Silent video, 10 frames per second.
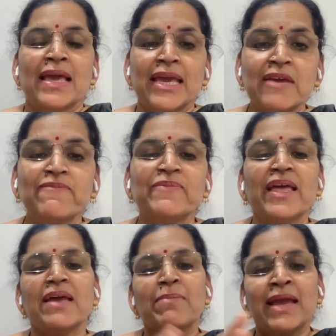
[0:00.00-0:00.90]
If
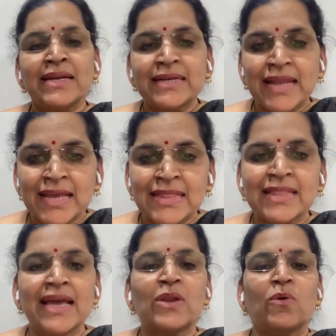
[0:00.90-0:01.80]
they maintain
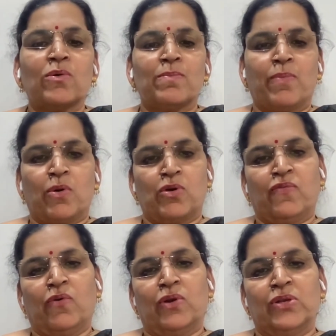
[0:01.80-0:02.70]
their own
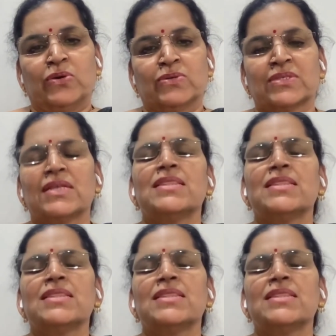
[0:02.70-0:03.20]
portfolios,